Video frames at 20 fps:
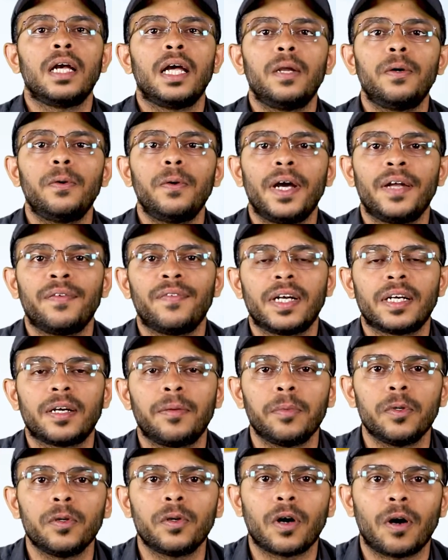Hello and
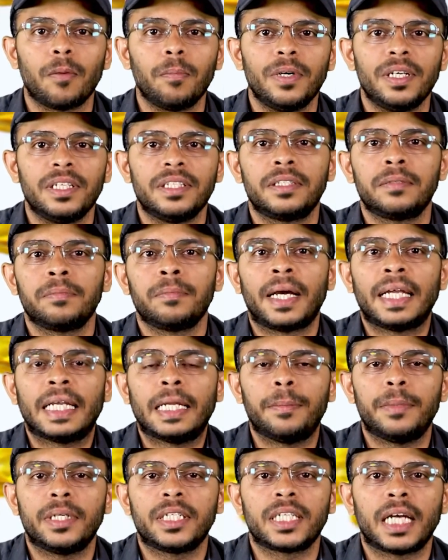welcome to Corpbiz. My
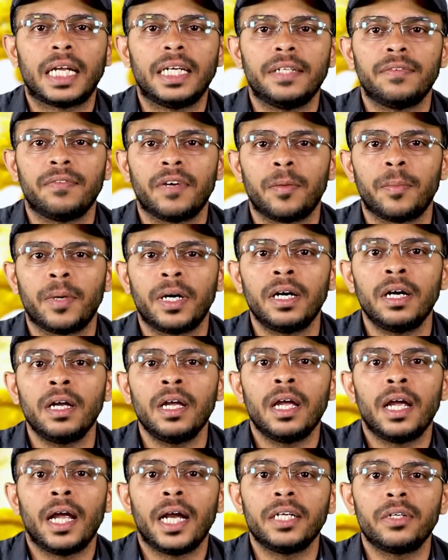name is Shalin Verma,
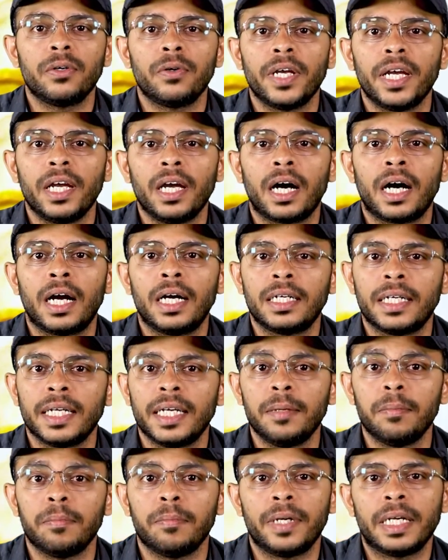and today our
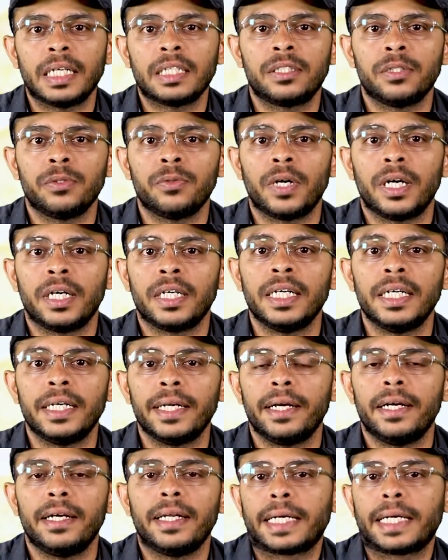team brings you a detailed